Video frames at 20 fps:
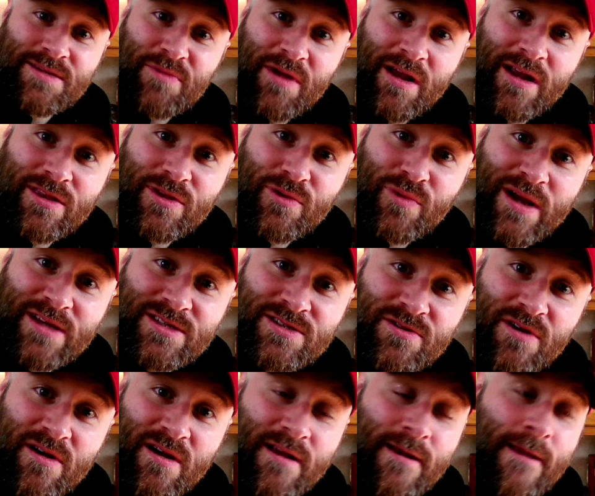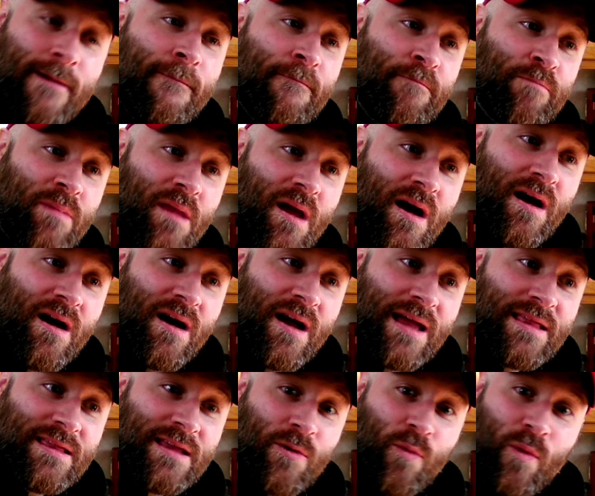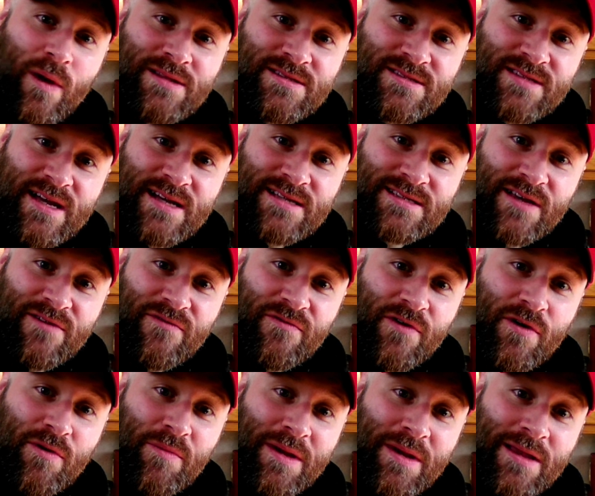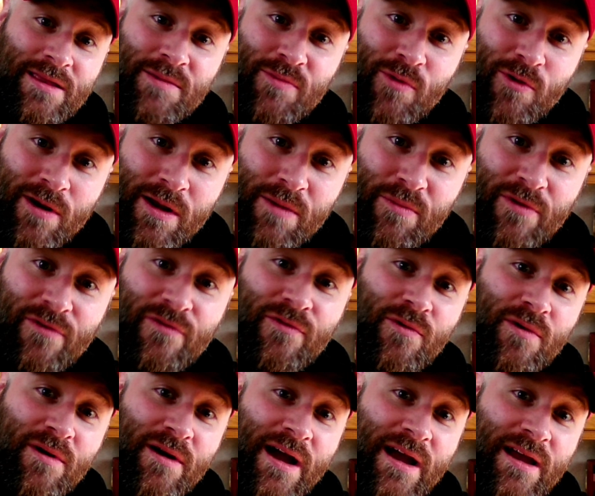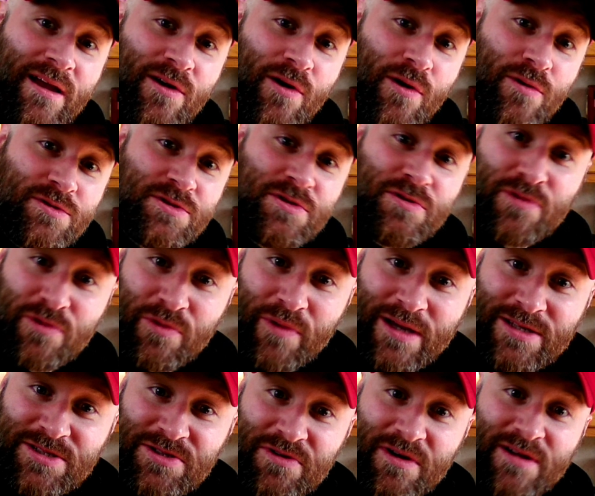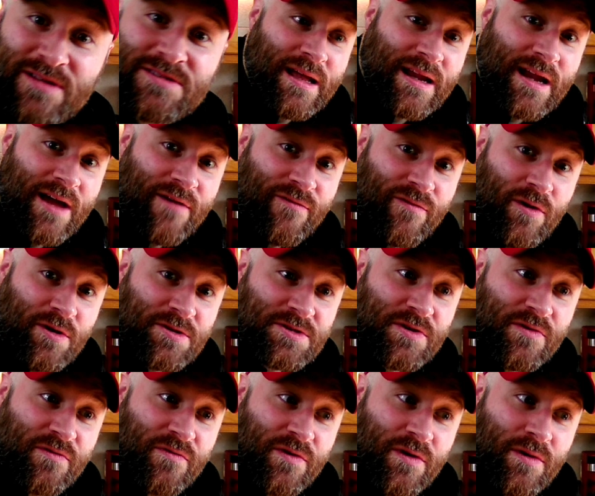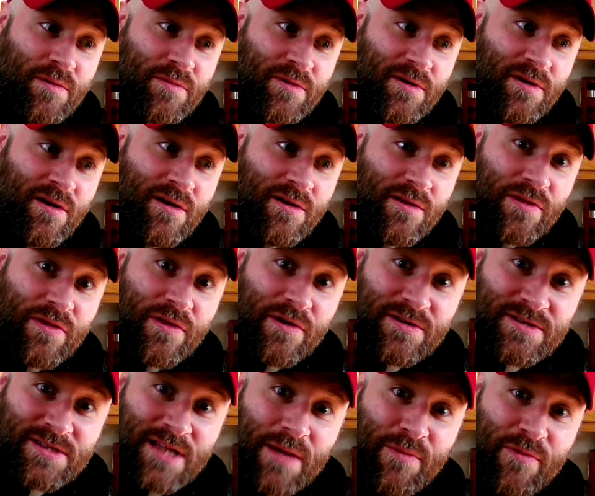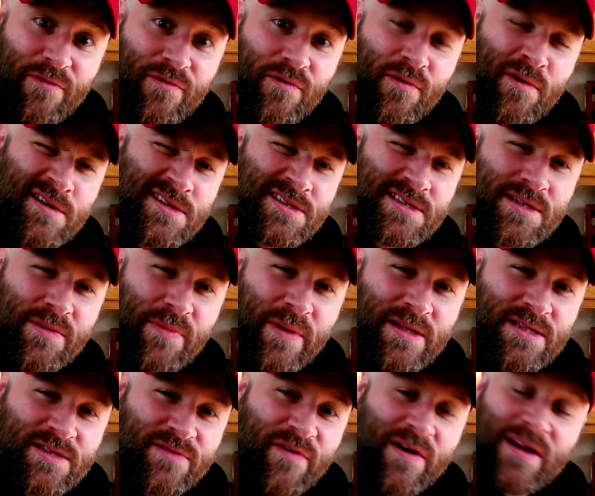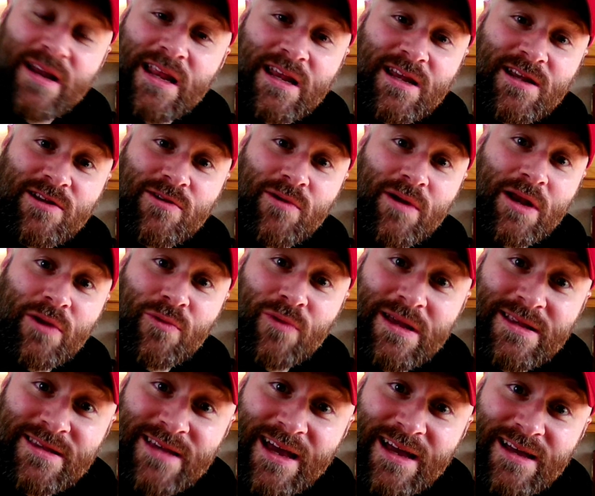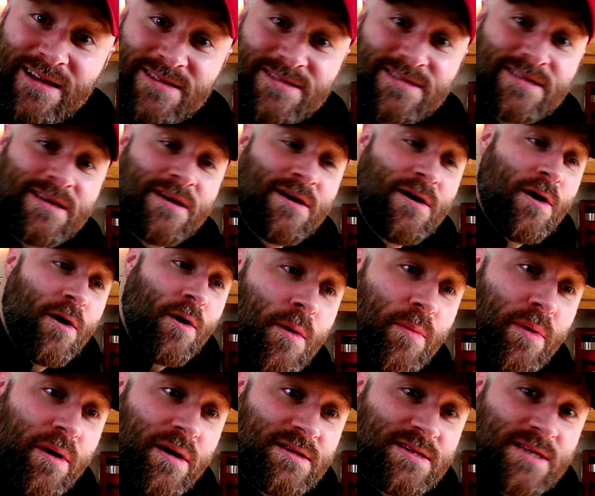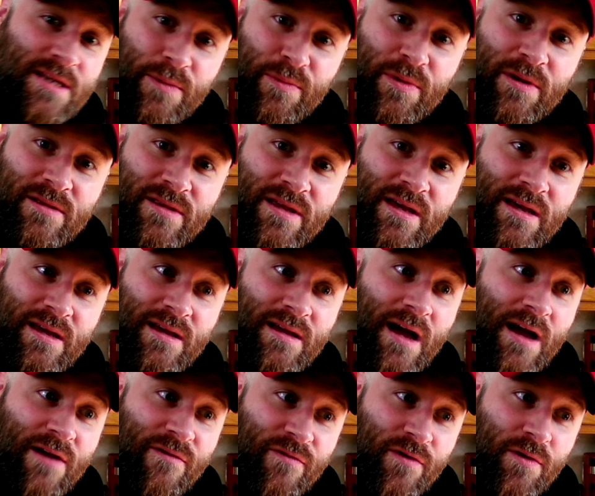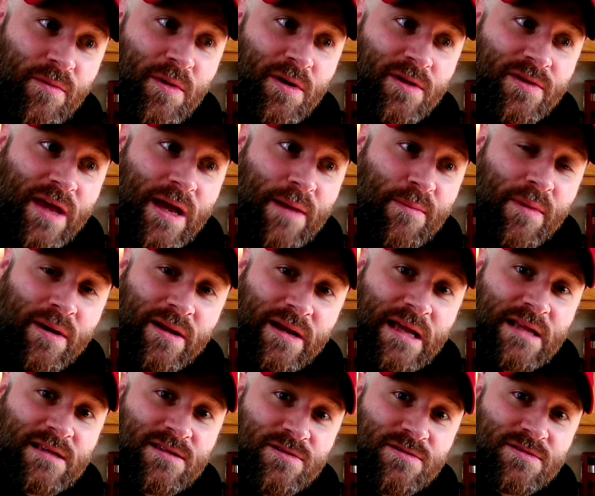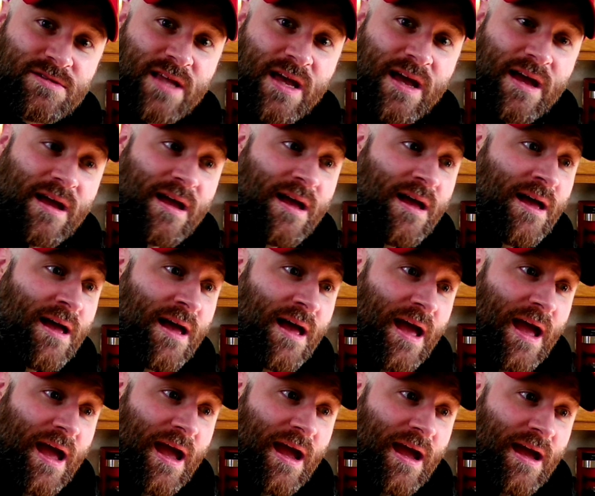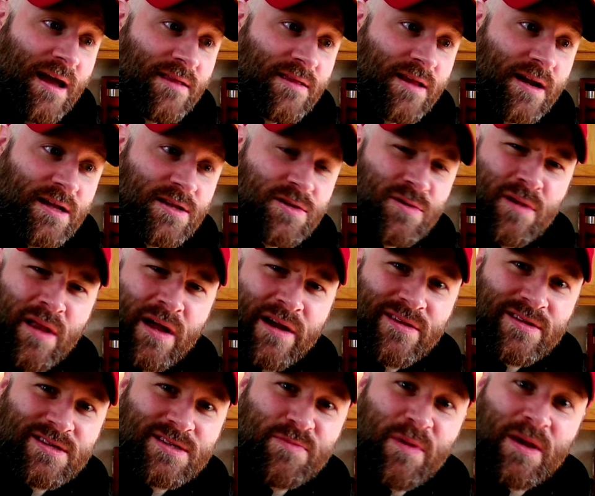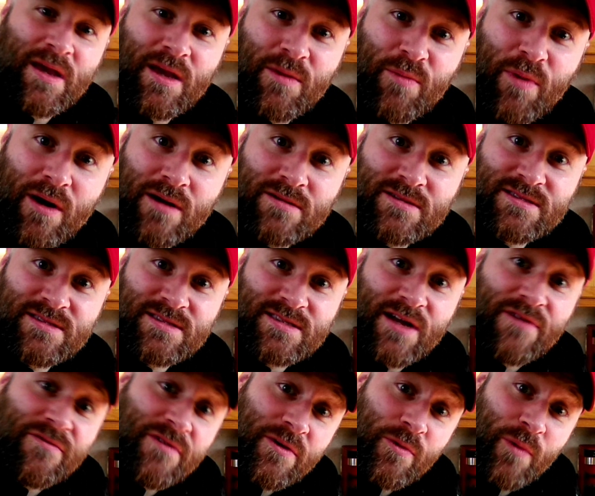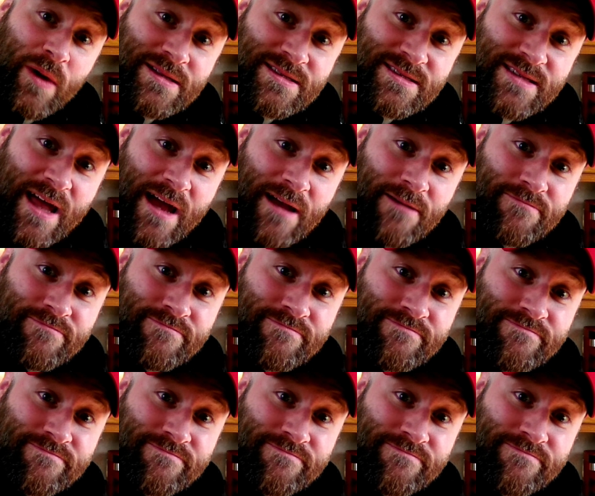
I'm not at the restaurant, and then Wednesdays I film in the morning before I go to the restaurant. And I've also filmed on Thursday before. It just depends if I need to do any retakes, but typically I film all day Monday, Tuesday, and then I do a lot of the speaking parts and stuff on Wednesday.